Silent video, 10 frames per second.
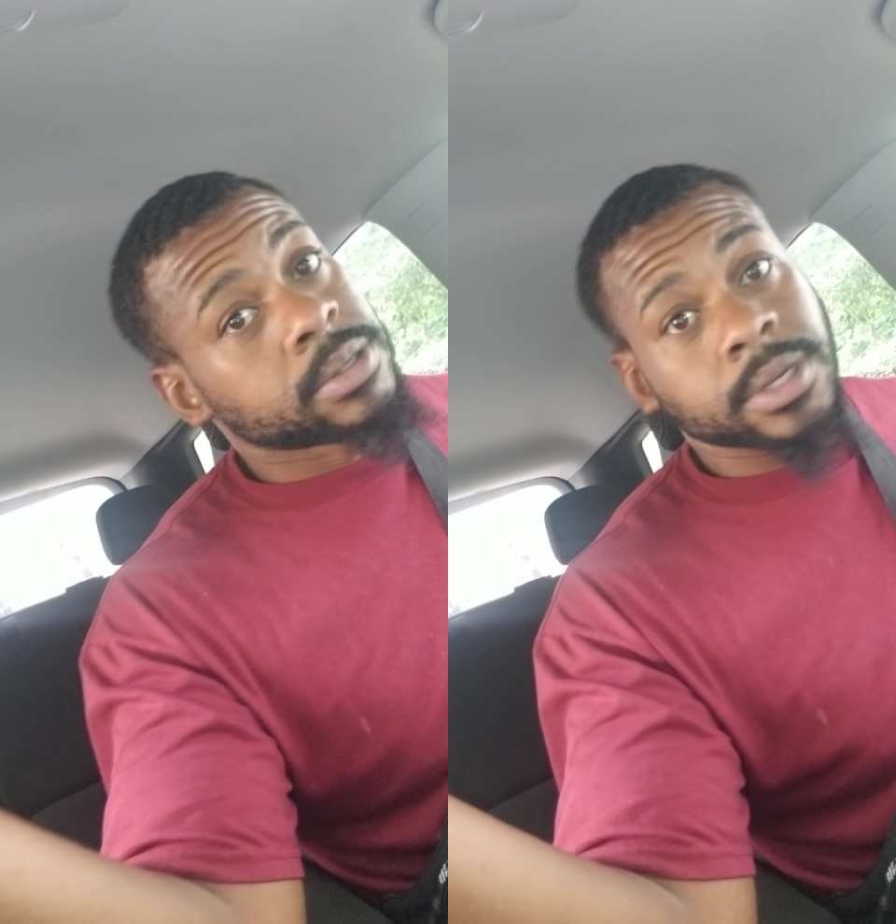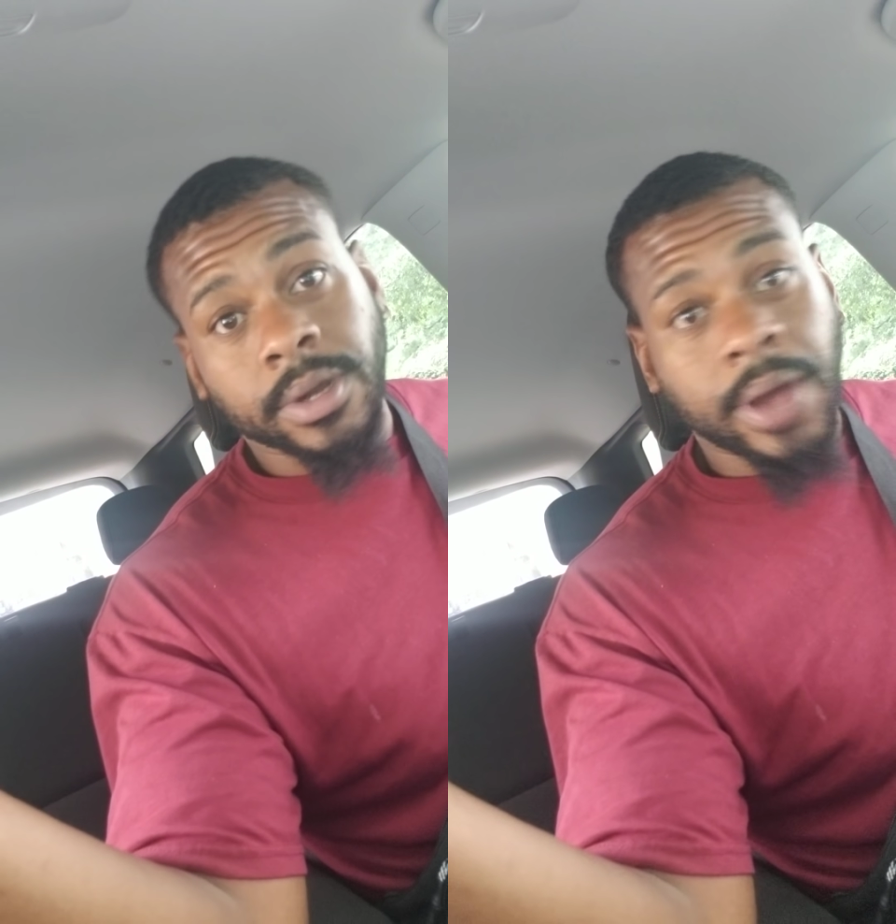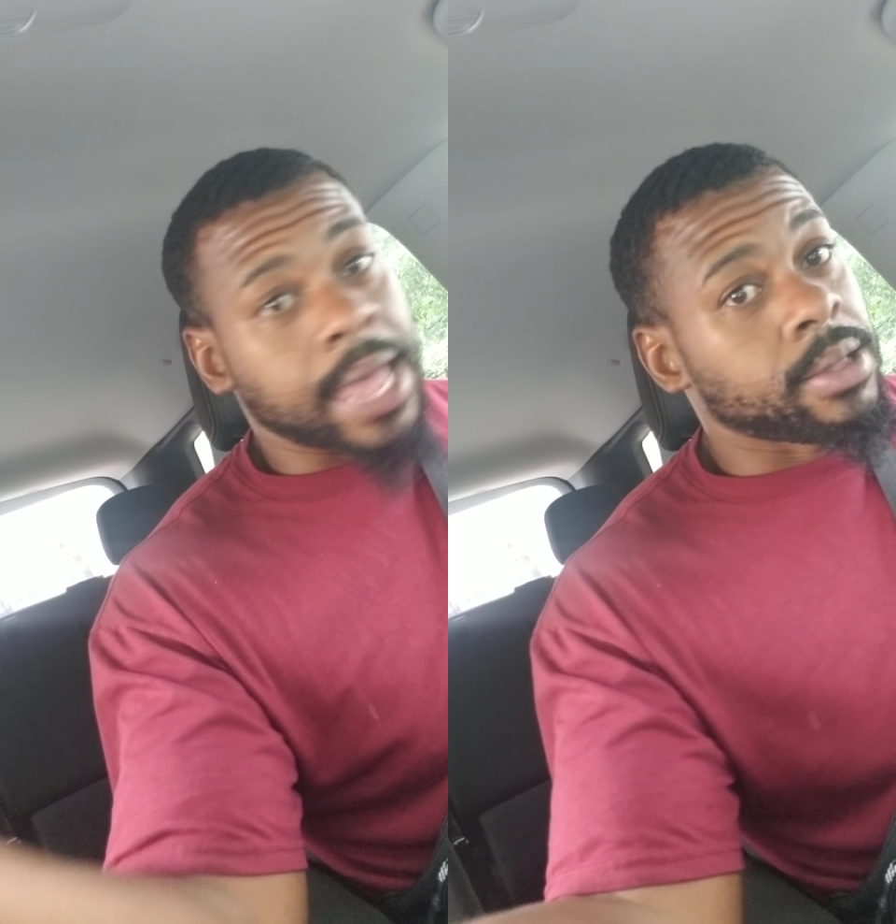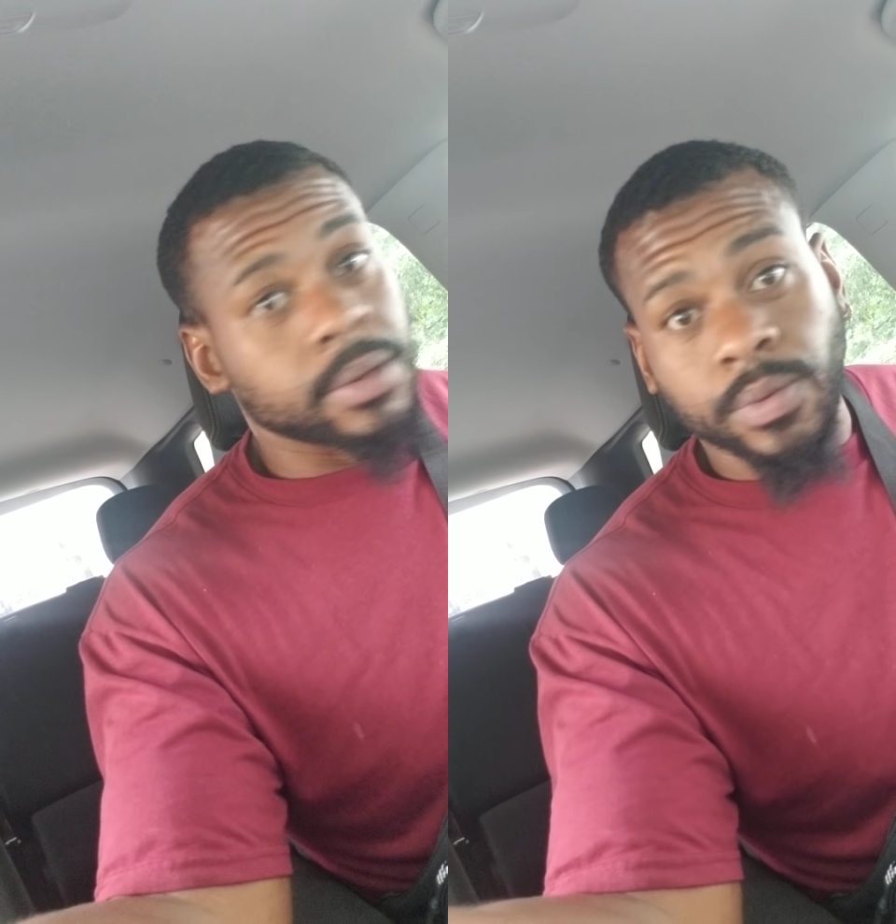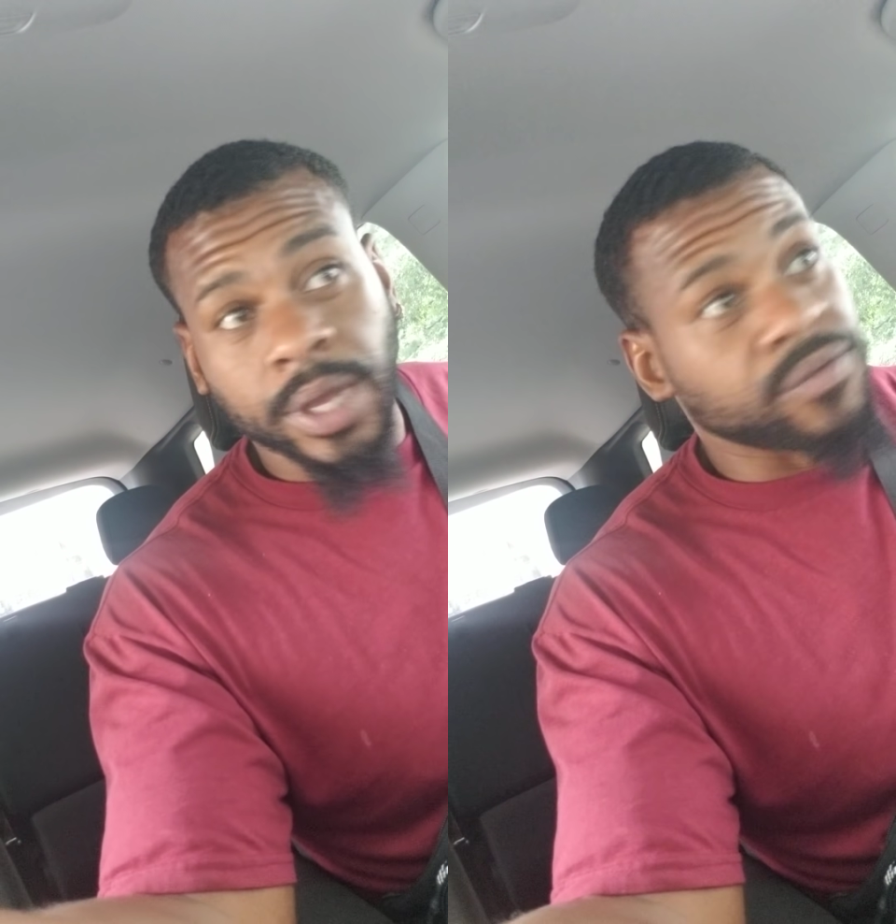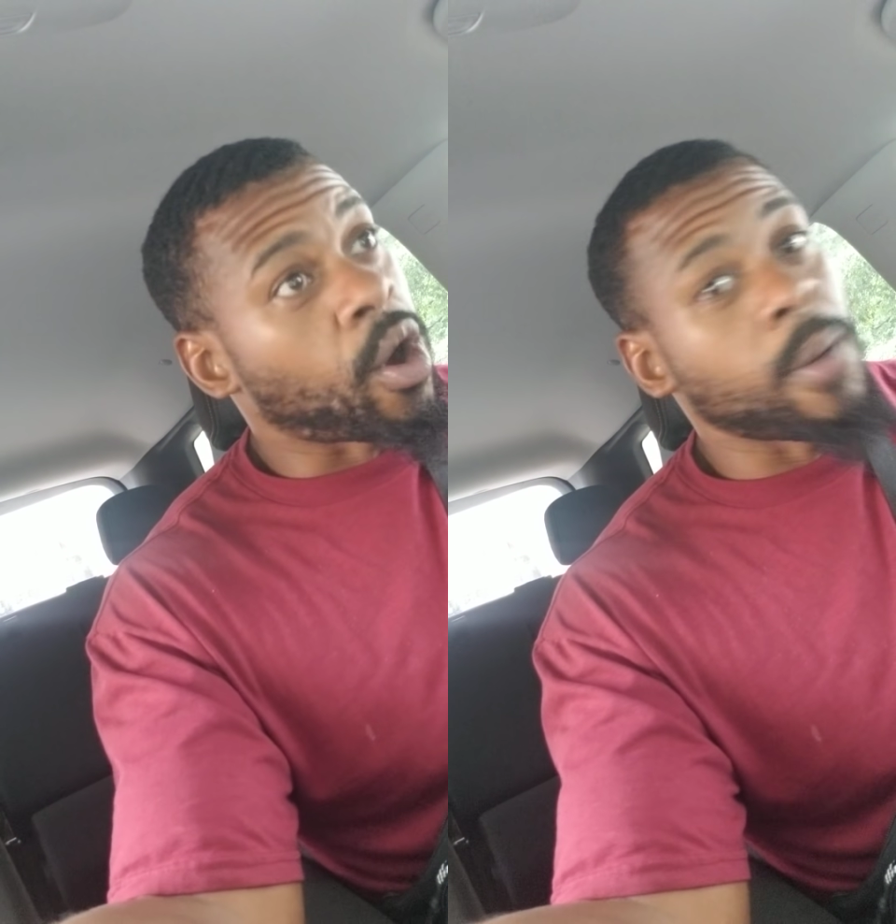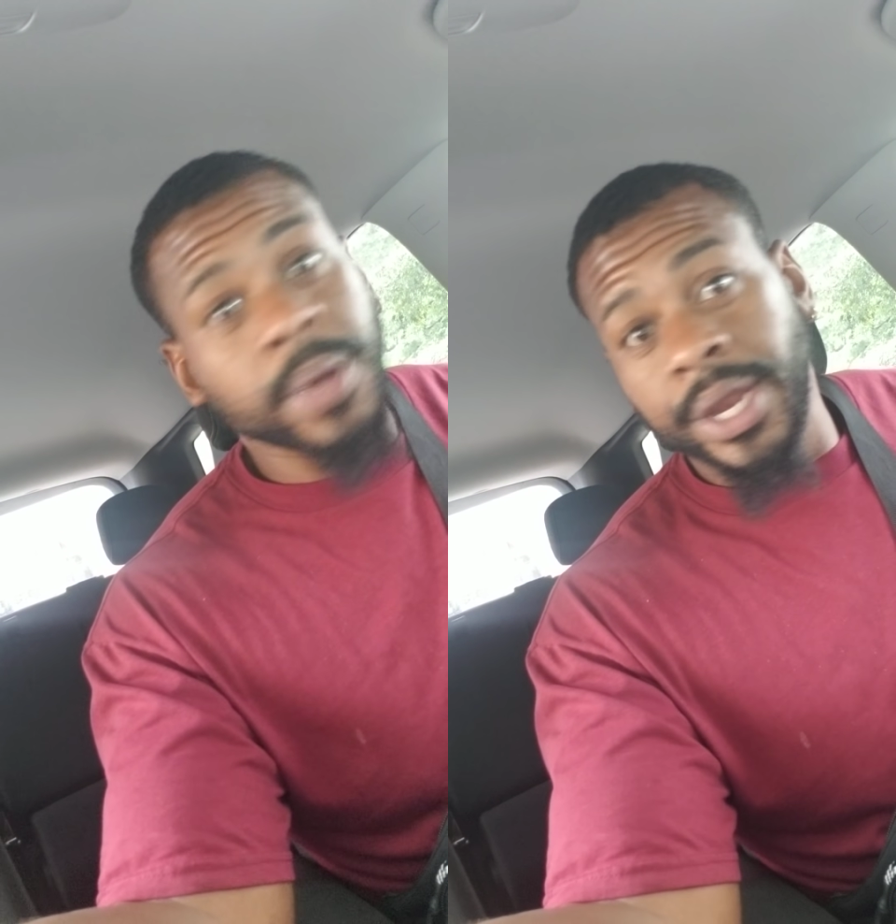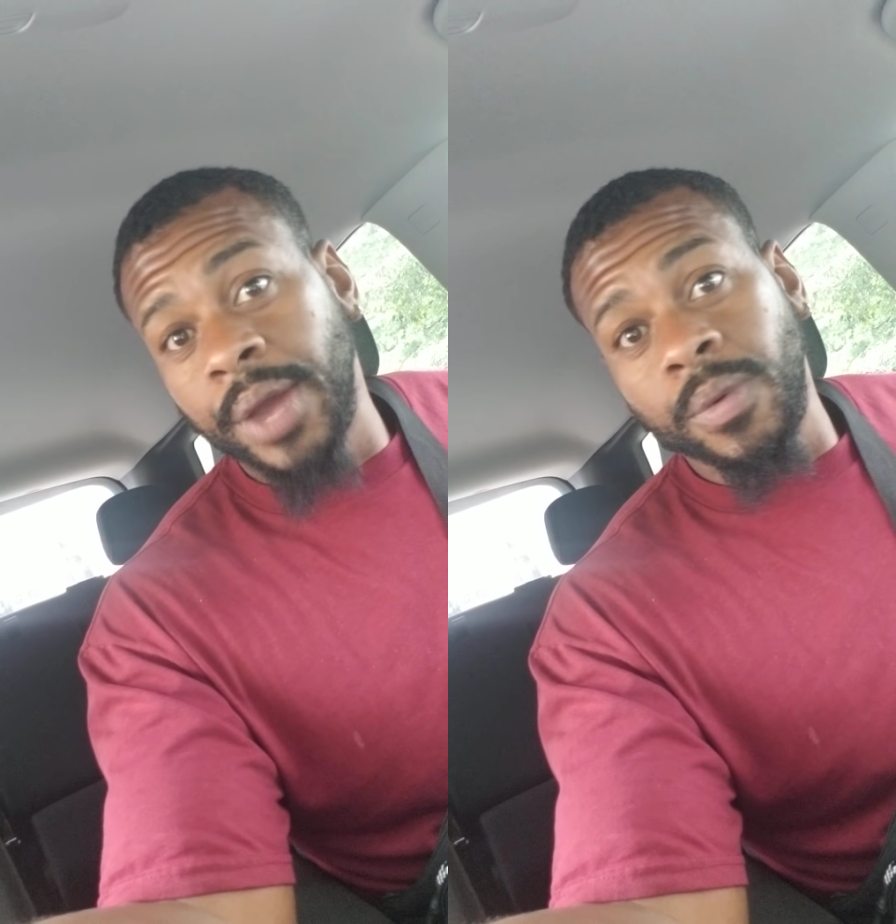you know, I, we've all
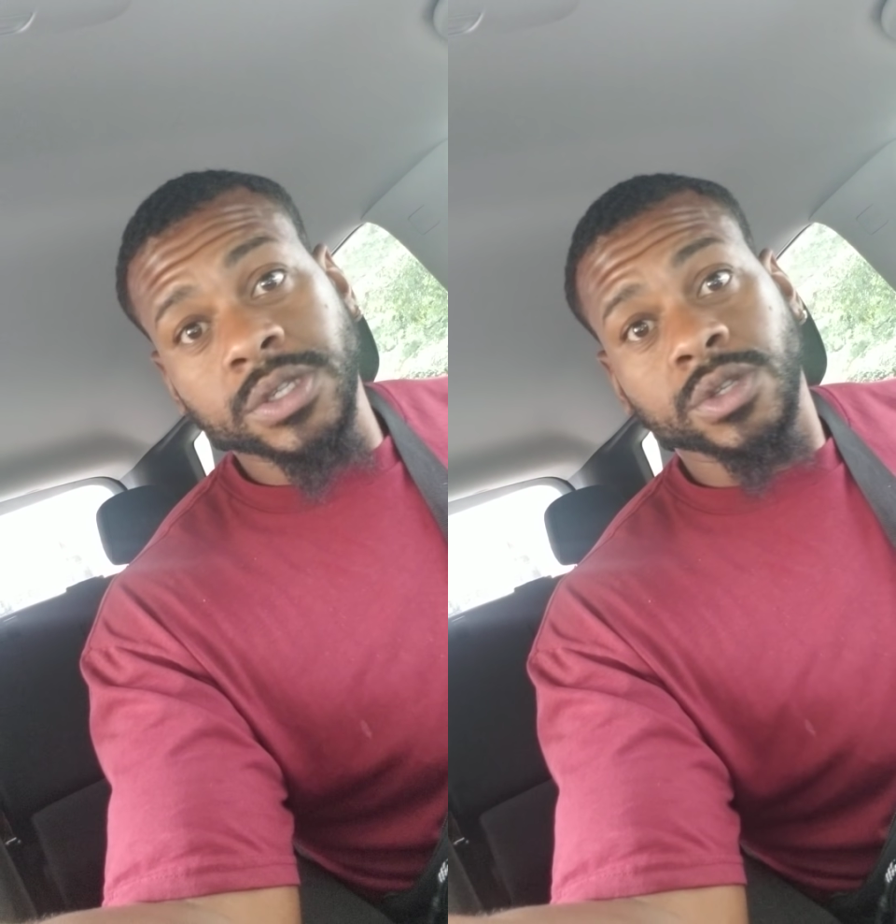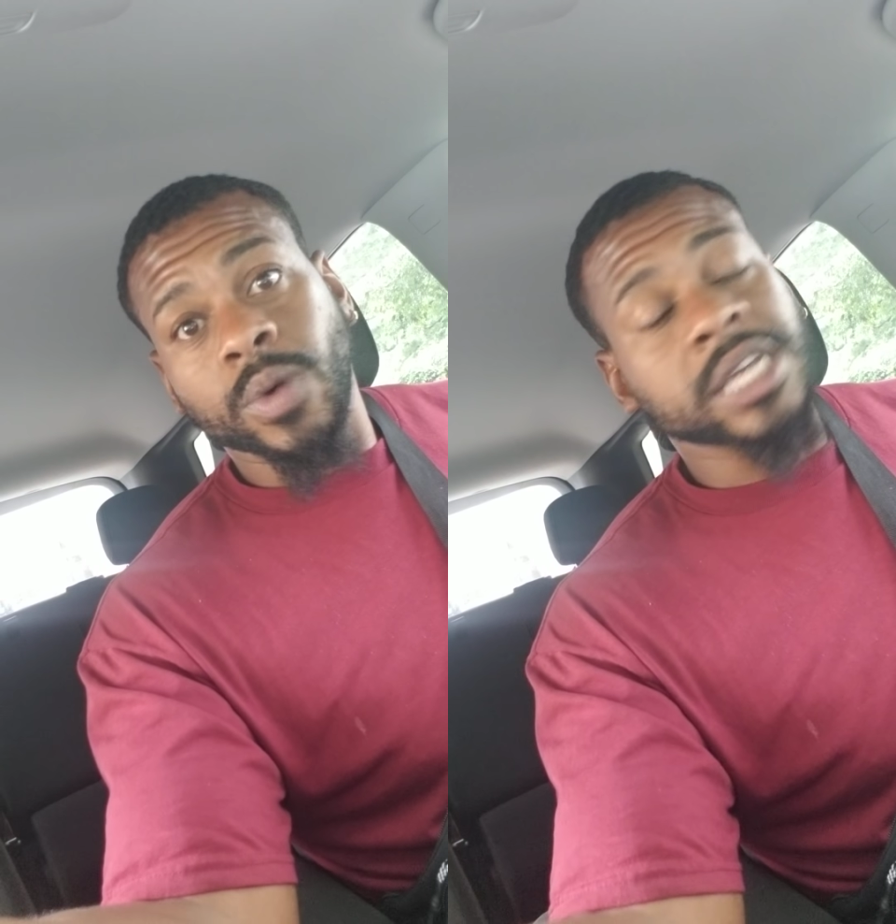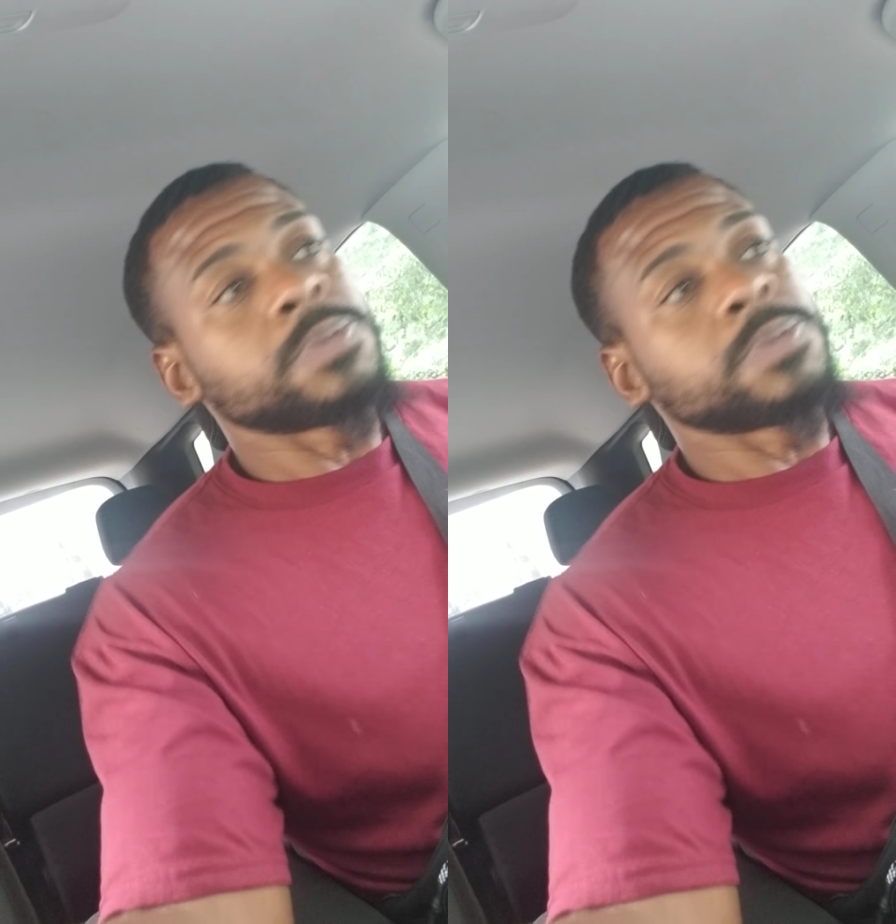been there once or twice,